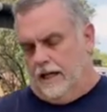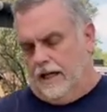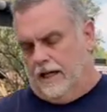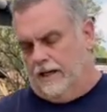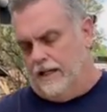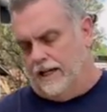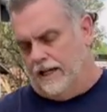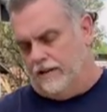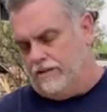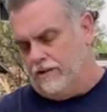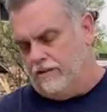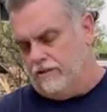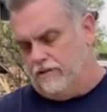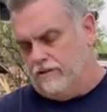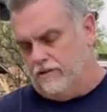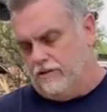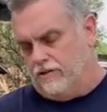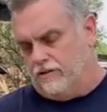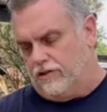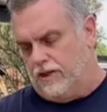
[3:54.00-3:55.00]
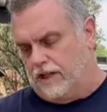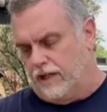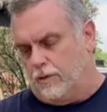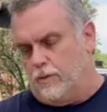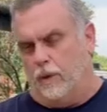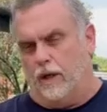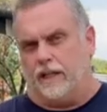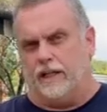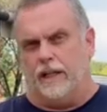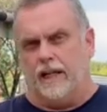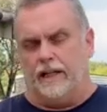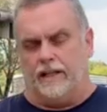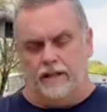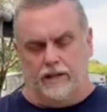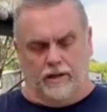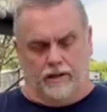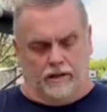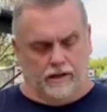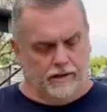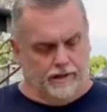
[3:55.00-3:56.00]
And then I just did a quick connect
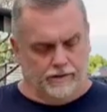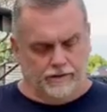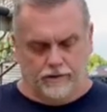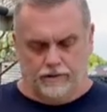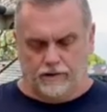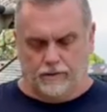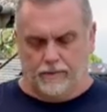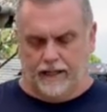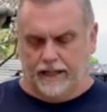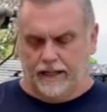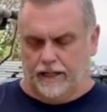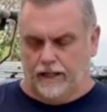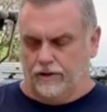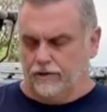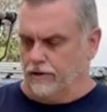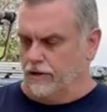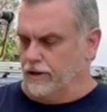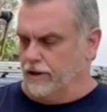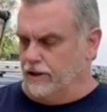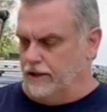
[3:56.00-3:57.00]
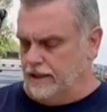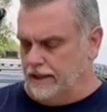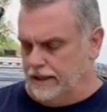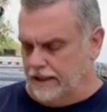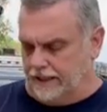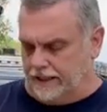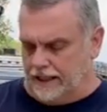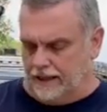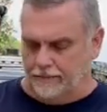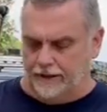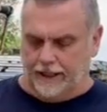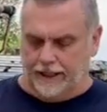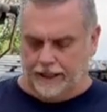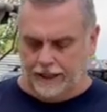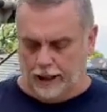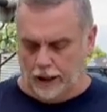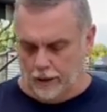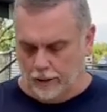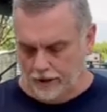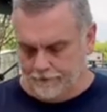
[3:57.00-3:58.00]
here just to make it easier coming
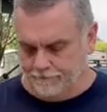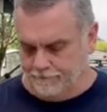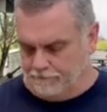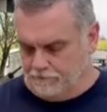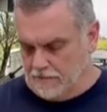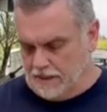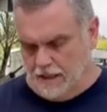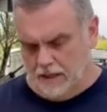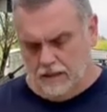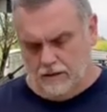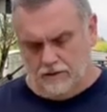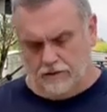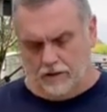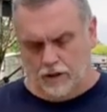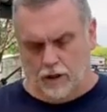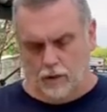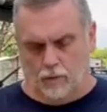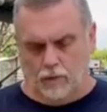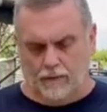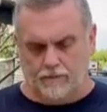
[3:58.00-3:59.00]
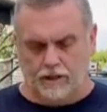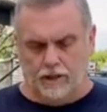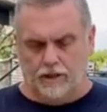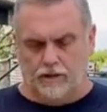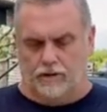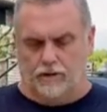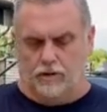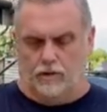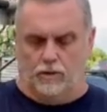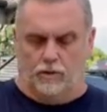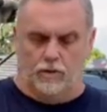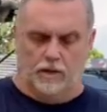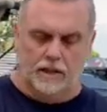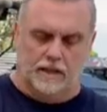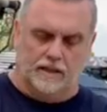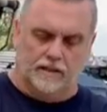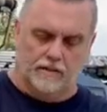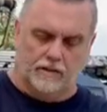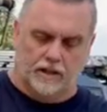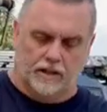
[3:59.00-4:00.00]
and going. So what I'm going to do,
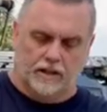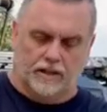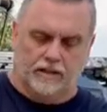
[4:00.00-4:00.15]
I'm going